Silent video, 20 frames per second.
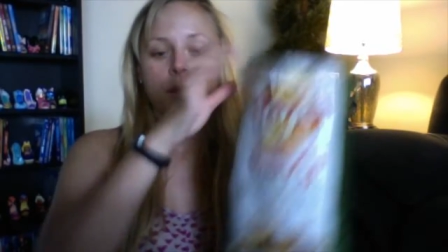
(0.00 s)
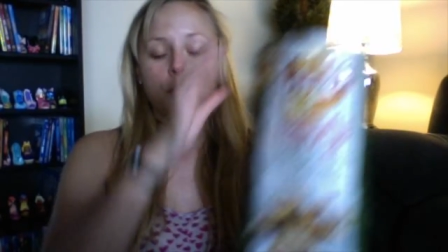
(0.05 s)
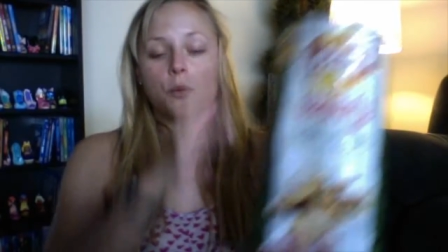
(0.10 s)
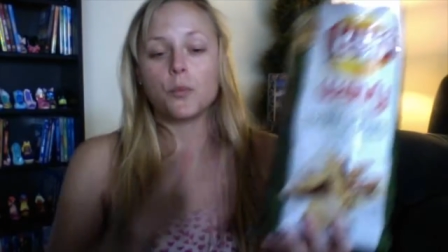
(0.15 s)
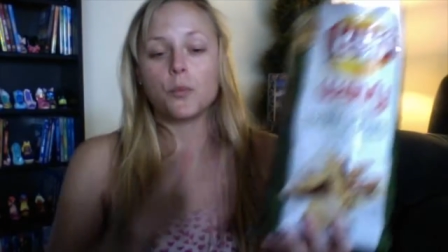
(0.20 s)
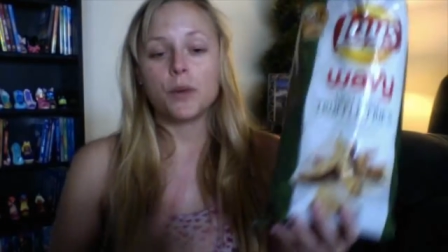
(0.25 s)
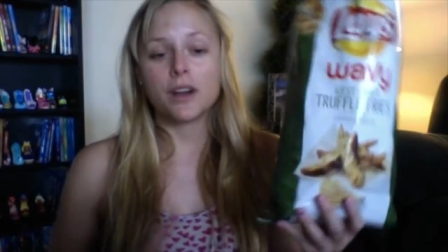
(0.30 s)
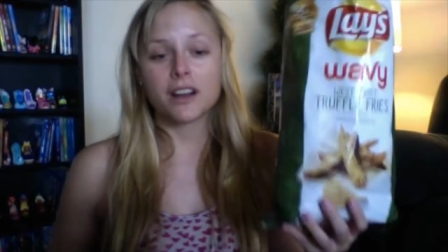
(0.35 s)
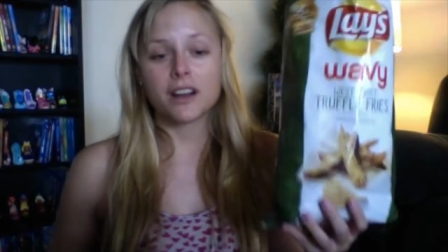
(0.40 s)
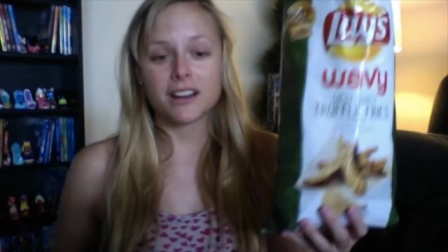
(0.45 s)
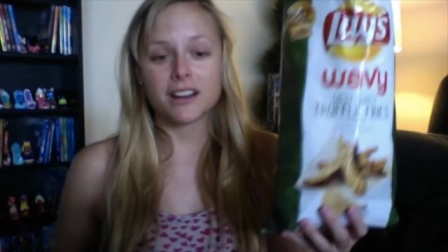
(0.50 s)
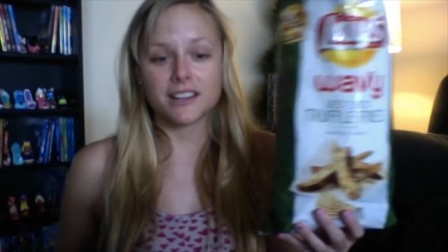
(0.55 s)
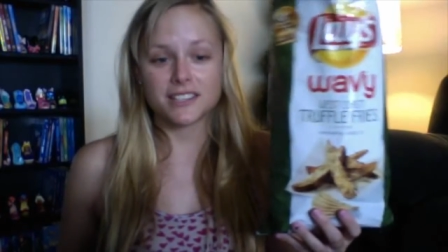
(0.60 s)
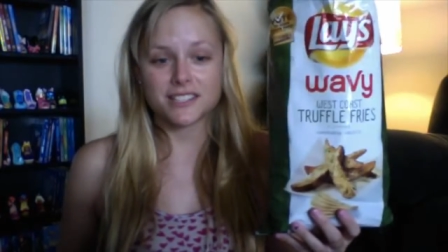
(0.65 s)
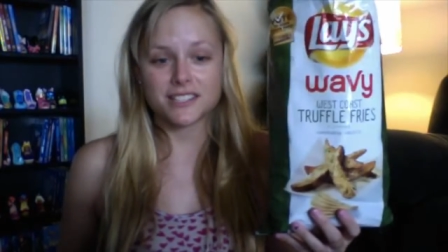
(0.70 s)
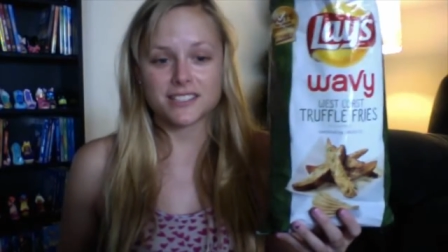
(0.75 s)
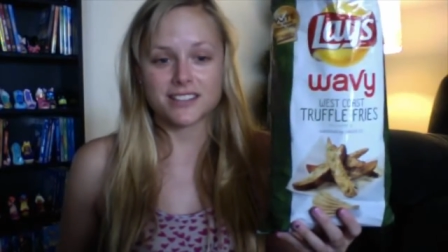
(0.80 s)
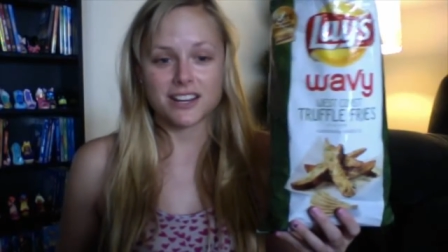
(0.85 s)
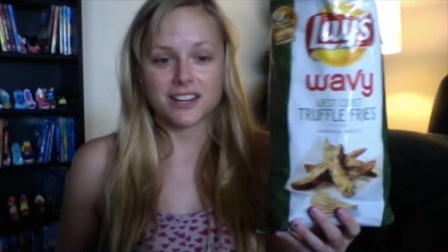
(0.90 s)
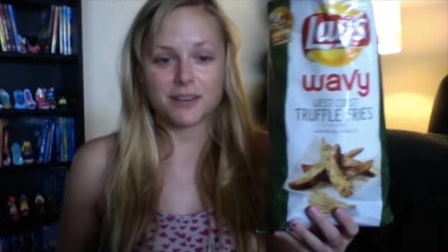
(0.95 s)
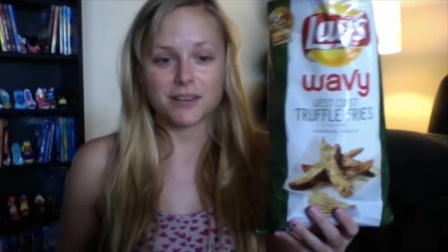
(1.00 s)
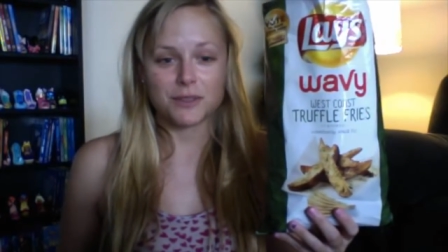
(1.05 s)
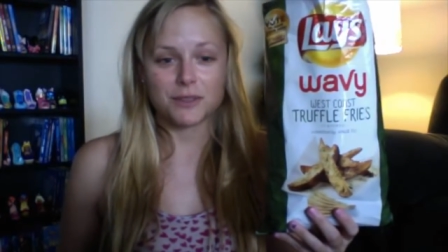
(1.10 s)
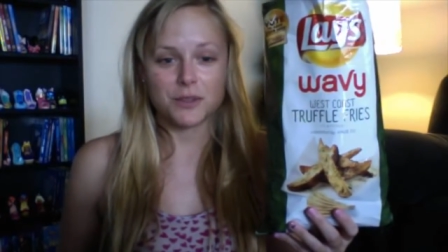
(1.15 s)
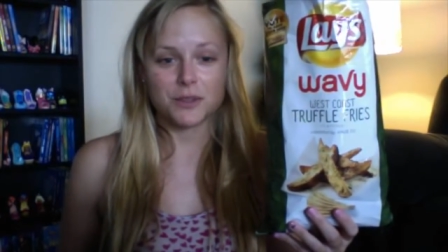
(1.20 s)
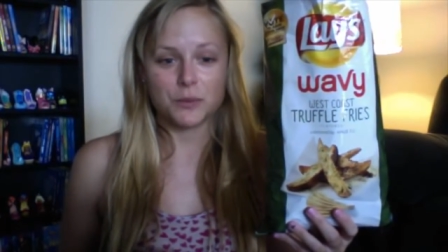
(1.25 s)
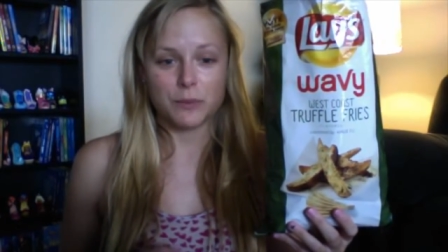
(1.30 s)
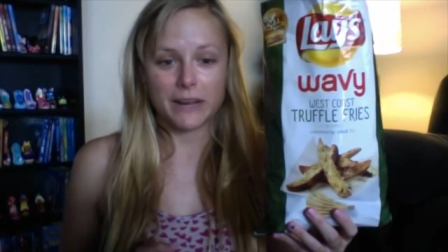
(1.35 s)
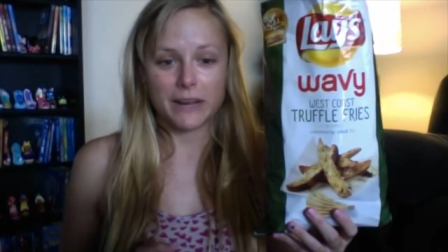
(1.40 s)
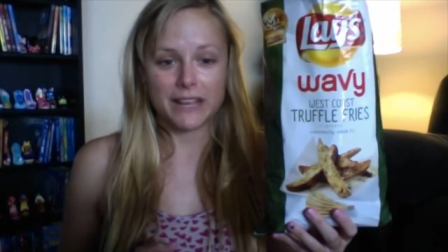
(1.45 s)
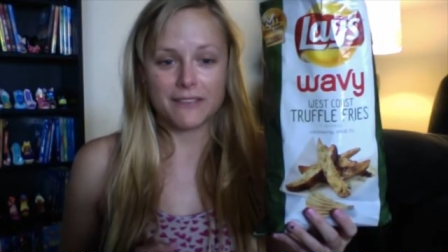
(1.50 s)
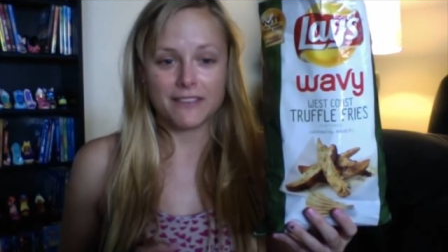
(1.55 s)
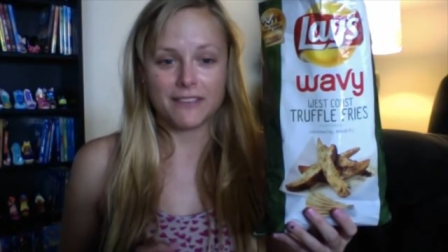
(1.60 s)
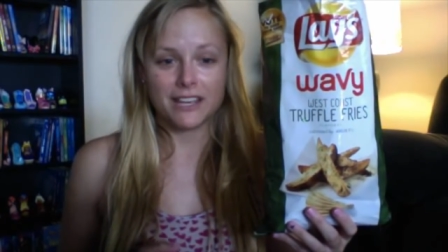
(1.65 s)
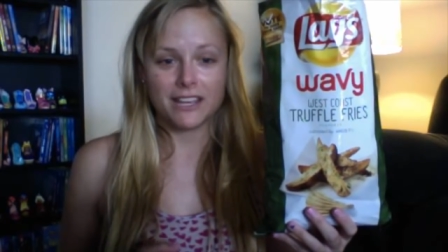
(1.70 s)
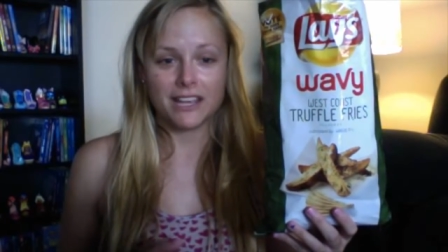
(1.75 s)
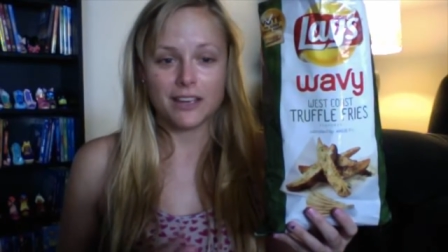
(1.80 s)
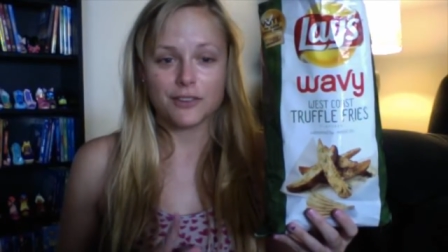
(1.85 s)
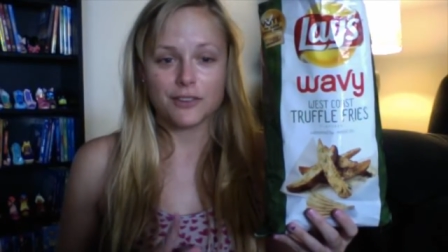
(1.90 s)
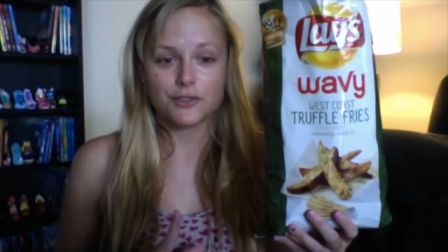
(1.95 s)
We're going to start with the
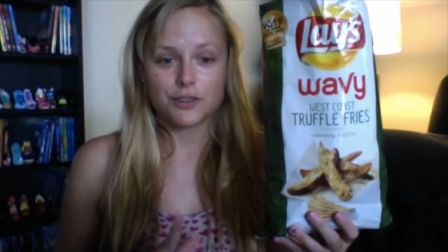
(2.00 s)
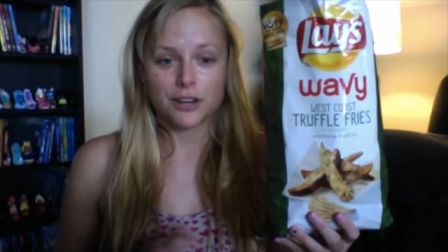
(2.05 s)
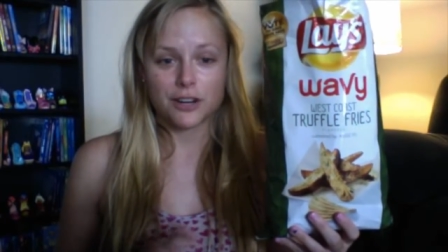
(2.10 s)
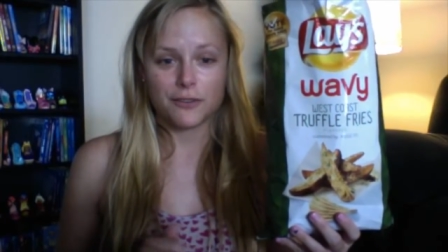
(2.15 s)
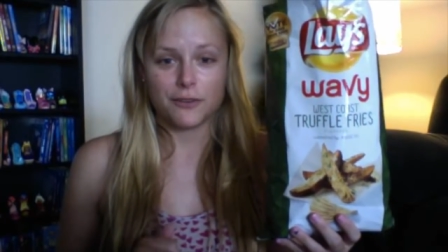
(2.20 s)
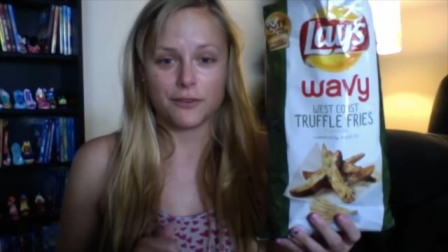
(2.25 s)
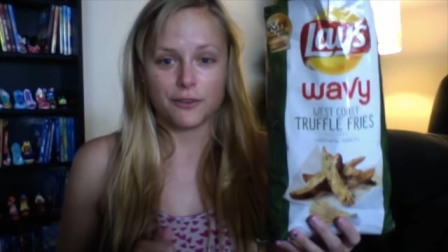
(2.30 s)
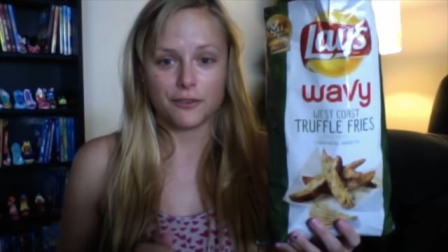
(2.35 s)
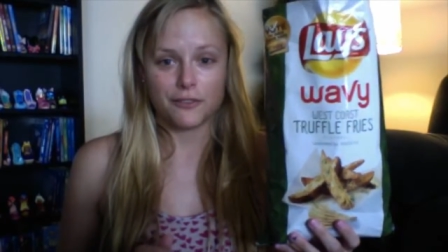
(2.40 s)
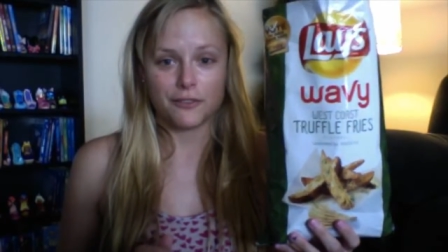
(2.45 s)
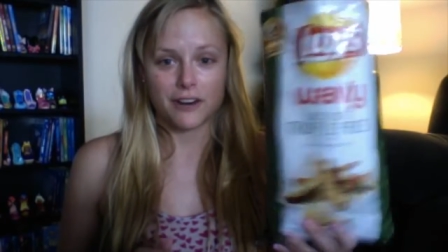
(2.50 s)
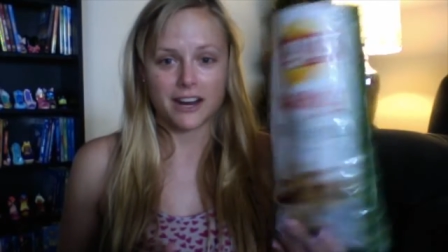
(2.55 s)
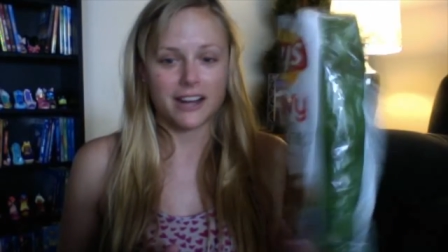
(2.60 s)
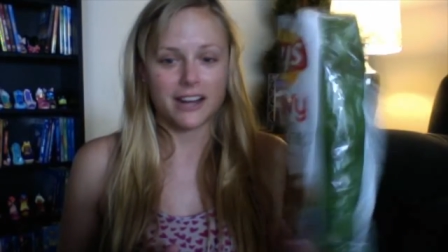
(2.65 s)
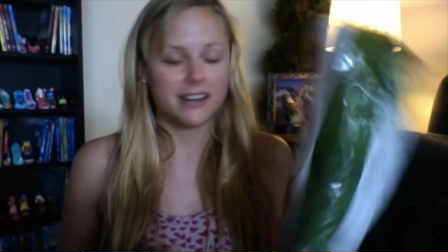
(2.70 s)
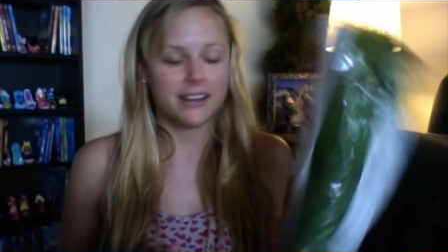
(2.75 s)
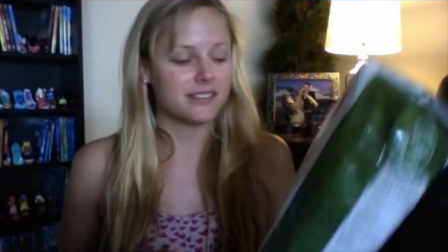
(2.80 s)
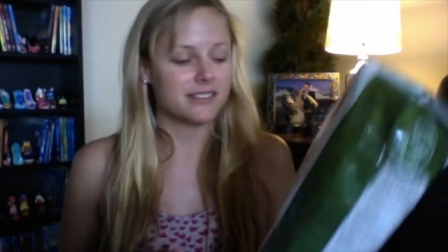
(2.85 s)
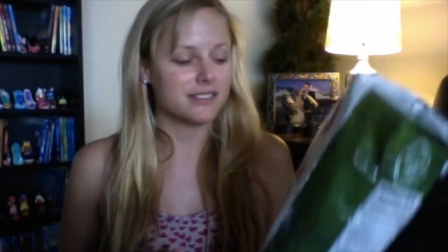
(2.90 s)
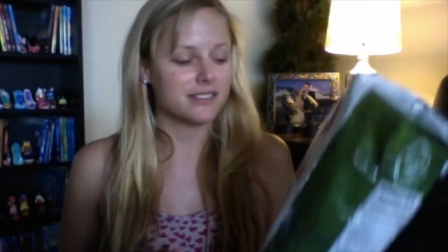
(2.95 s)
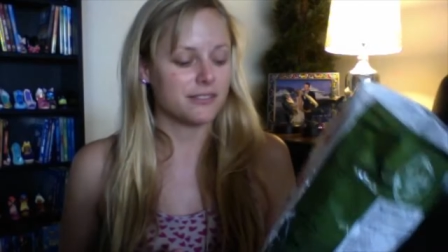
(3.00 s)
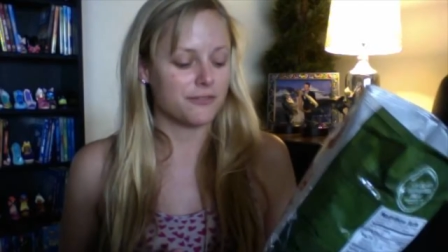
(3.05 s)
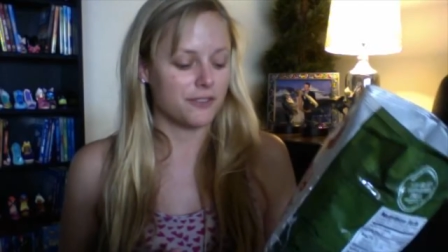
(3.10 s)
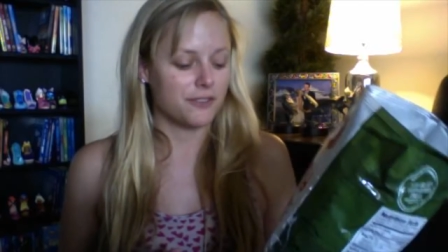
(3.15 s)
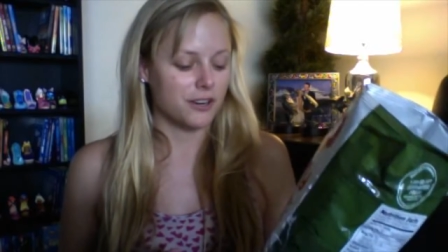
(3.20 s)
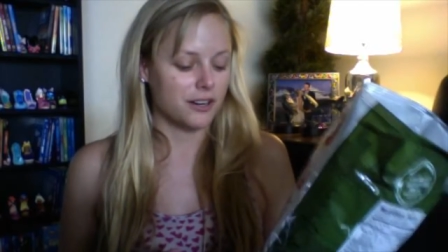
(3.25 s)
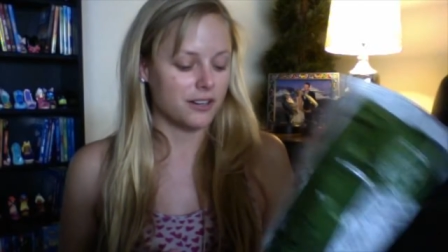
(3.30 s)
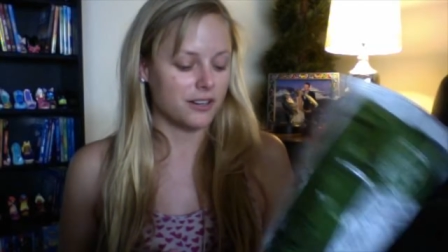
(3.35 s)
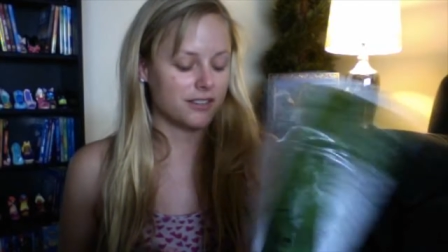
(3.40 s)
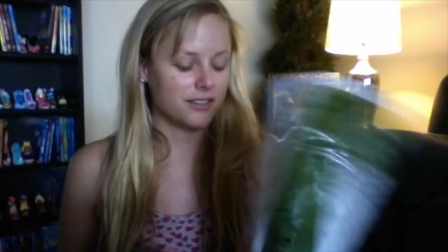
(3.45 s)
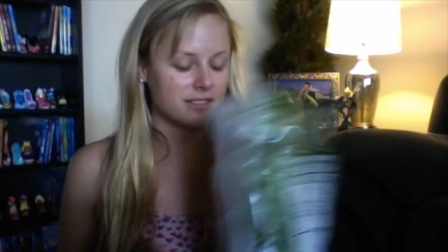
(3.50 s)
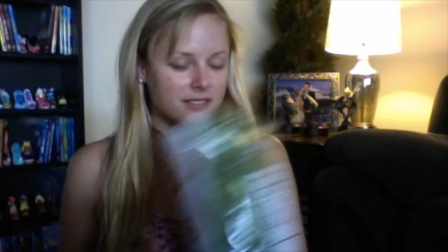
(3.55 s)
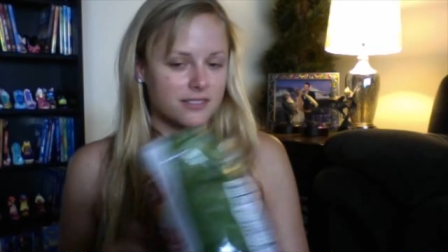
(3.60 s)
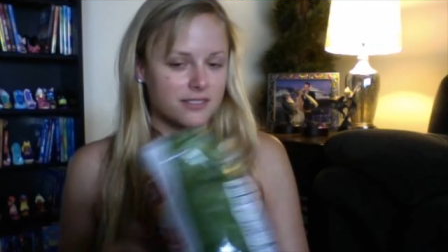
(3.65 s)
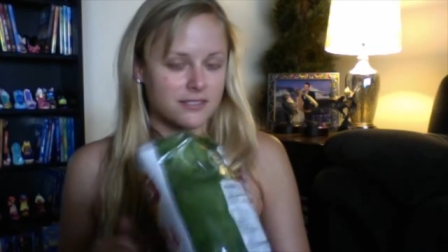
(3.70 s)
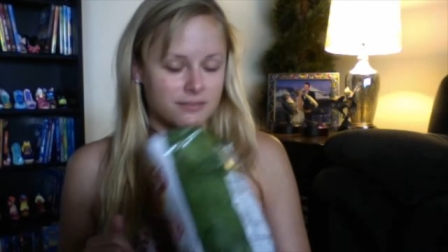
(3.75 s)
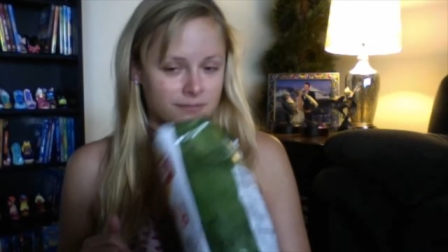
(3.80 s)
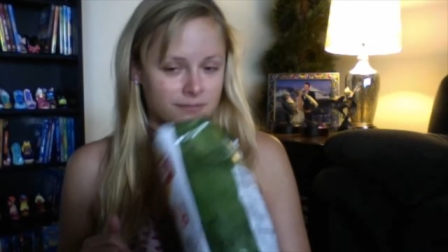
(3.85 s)
wavy truffle fries first.